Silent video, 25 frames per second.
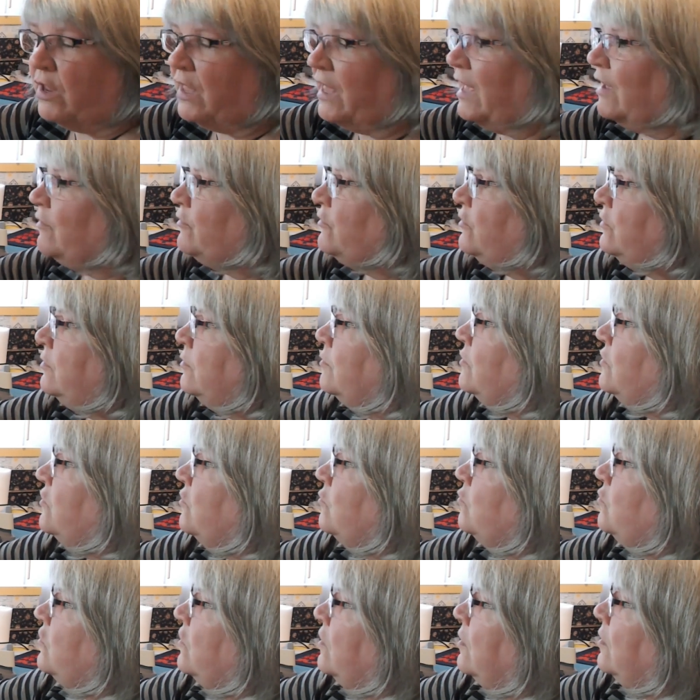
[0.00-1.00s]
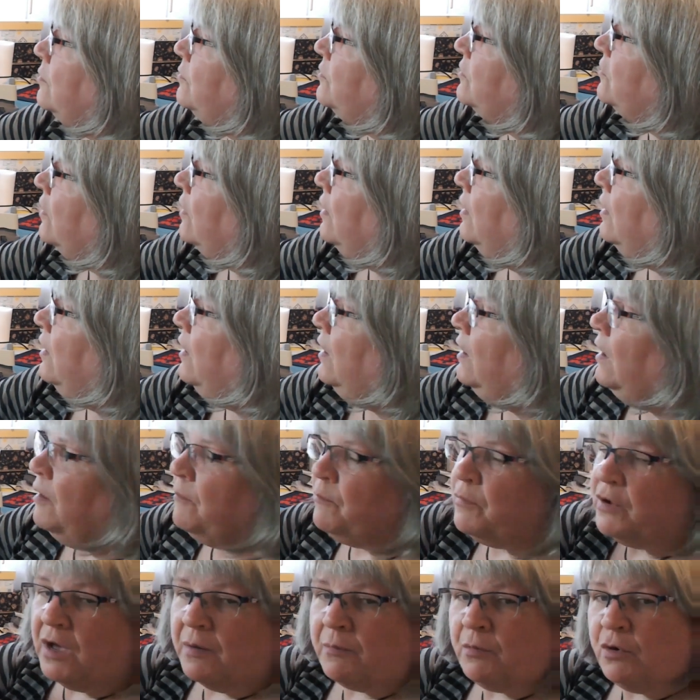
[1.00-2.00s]
out of them sometimes.
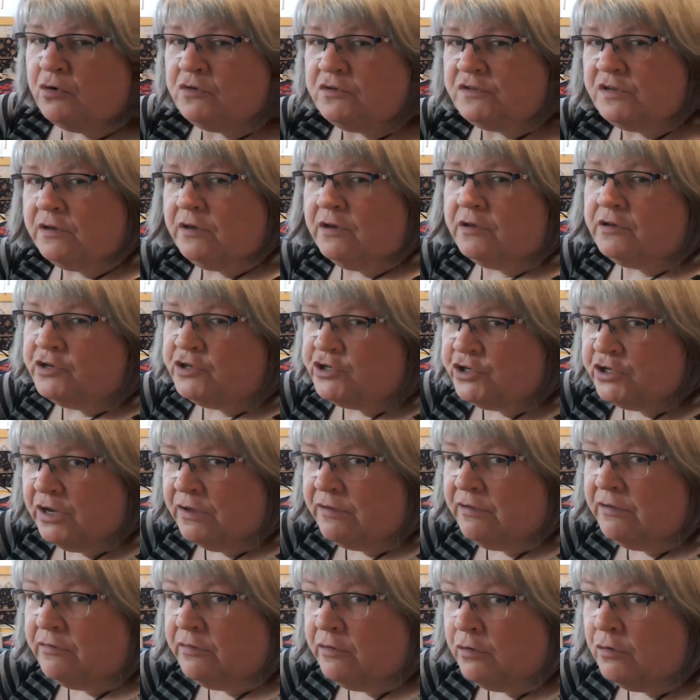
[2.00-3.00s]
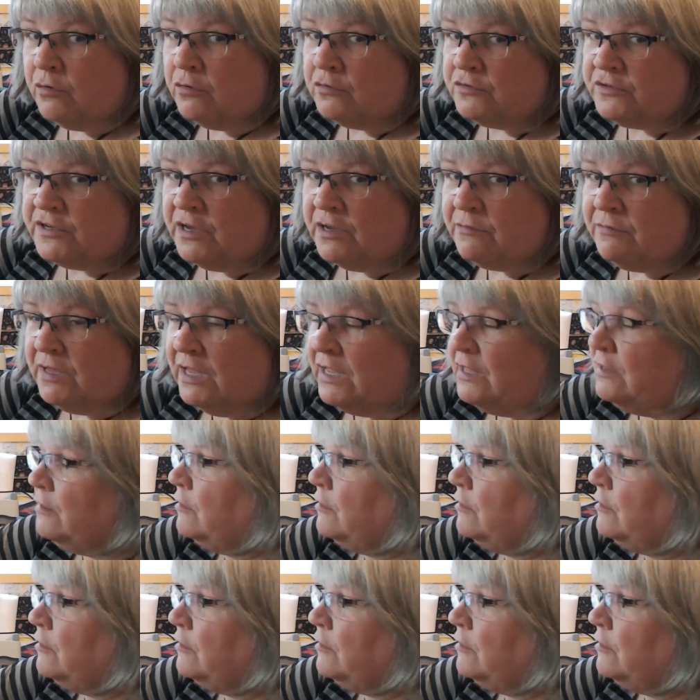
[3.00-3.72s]
But I'm also going to show you the auto needle